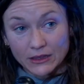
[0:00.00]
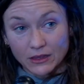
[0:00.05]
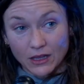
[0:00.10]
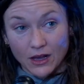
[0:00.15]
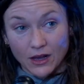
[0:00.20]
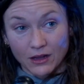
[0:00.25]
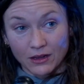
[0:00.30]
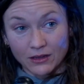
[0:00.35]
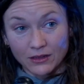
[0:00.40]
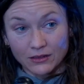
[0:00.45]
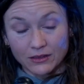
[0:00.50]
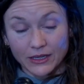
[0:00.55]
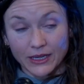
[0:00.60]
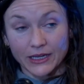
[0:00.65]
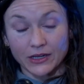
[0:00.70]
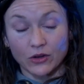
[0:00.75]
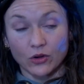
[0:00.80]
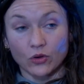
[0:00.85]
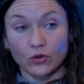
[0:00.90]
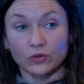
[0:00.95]
lung
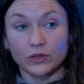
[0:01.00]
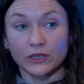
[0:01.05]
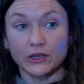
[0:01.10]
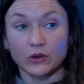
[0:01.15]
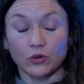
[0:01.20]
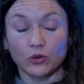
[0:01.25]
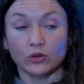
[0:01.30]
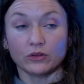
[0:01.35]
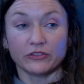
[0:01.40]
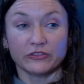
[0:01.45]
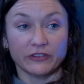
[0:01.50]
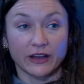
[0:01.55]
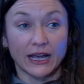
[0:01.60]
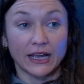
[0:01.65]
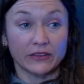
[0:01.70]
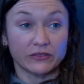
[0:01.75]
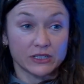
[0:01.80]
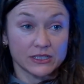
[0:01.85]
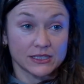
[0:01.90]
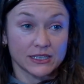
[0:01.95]
can only hold
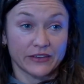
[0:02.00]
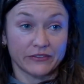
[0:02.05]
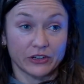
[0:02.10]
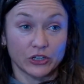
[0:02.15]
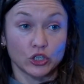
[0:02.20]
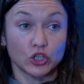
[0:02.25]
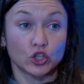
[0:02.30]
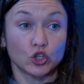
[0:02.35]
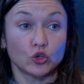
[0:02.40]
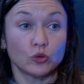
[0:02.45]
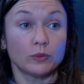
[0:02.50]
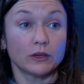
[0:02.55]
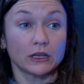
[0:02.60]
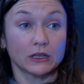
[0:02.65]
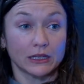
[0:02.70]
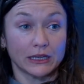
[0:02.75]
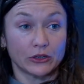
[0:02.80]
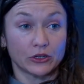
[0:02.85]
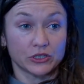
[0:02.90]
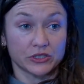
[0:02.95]
5 to 7 cubic
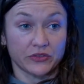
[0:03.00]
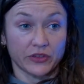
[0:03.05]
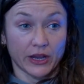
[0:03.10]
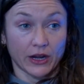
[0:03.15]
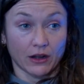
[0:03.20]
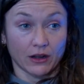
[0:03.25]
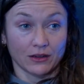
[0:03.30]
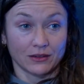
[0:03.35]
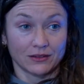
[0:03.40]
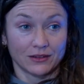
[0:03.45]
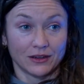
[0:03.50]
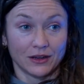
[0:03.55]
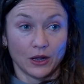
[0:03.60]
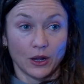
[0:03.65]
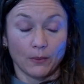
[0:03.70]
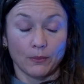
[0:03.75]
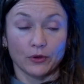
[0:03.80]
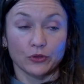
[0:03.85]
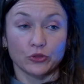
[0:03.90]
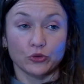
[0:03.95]
liters of air.
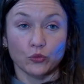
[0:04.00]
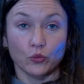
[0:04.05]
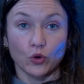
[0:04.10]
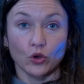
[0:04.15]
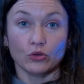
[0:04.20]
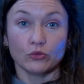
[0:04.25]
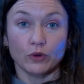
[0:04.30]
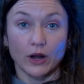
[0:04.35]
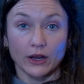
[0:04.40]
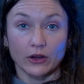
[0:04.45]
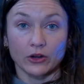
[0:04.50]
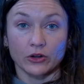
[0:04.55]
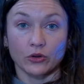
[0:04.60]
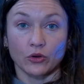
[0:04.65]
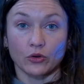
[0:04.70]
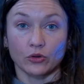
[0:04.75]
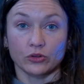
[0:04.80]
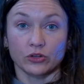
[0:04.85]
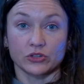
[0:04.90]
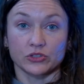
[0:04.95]
But the world record
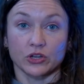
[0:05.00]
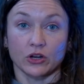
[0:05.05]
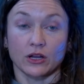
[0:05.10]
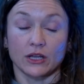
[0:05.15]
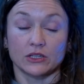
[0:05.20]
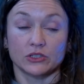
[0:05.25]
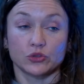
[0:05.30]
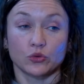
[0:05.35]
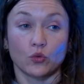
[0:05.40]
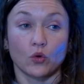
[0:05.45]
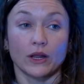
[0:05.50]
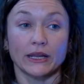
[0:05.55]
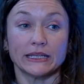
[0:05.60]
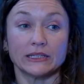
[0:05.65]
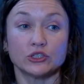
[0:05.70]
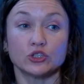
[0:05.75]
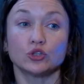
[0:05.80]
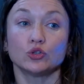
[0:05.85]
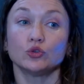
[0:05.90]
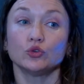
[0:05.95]
holders are at
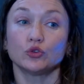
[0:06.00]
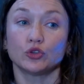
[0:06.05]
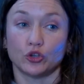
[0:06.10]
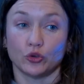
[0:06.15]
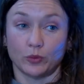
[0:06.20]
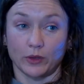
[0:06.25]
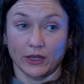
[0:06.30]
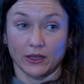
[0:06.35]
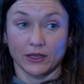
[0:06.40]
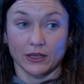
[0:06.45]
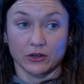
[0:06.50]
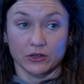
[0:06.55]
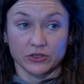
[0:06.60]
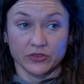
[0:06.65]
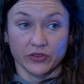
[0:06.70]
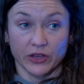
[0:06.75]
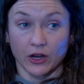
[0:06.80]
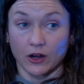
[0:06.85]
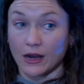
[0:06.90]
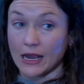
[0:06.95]
22 cubic liters
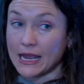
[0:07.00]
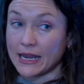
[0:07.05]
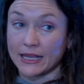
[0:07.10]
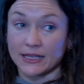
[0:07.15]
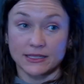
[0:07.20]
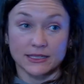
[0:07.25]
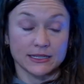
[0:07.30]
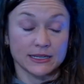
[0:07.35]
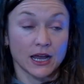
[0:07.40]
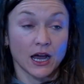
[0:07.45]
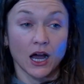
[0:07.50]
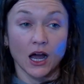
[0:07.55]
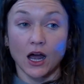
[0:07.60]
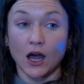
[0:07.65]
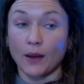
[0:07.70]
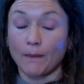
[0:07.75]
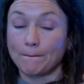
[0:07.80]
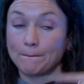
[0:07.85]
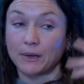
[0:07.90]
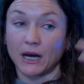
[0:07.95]
of air. And it's not
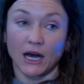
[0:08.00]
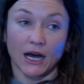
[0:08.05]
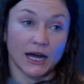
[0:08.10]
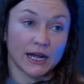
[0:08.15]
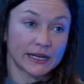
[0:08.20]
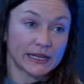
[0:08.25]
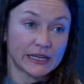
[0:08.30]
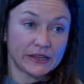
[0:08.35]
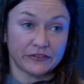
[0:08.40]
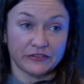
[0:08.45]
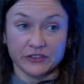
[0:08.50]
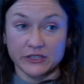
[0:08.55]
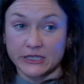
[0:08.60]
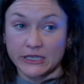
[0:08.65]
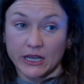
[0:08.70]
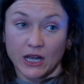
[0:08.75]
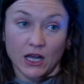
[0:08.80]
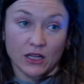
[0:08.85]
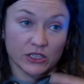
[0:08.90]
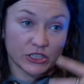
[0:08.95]
a body
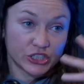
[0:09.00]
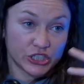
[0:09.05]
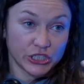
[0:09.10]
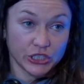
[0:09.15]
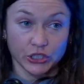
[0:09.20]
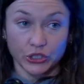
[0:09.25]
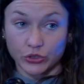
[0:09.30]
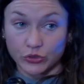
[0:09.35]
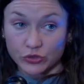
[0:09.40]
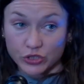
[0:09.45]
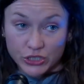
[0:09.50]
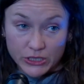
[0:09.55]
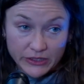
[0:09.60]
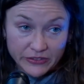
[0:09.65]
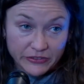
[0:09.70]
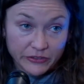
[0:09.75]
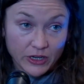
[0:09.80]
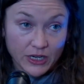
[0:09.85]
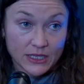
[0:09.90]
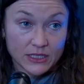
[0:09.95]
physiology huge
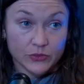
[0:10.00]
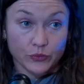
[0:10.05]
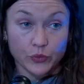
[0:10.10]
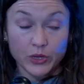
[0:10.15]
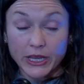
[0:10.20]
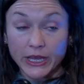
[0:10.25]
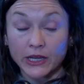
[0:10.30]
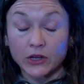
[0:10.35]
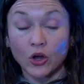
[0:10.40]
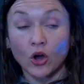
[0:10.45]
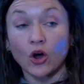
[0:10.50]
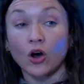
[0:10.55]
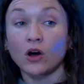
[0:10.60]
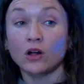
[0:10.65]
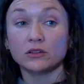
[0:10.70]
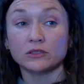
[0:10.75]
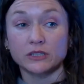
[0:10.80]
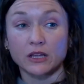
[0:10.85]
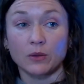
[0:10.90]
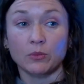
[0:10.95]
difference. We can
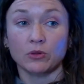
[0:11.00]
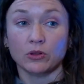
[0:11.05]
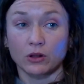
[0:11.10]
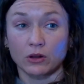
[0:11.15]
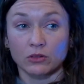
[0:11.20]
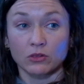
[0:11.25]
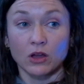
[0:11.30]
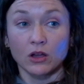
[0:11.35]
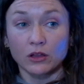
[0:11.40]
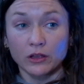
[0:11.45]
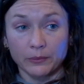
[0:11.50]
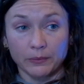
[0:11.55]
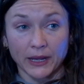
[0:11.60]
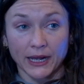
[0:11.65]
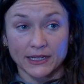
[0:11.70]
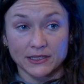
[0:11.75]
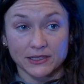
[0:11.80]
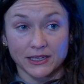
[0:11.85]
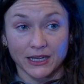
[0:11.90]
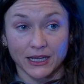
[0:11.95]
all double our lung
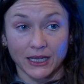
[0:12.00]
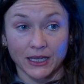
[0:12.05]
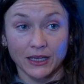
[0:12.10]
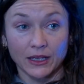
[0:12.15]
capacity.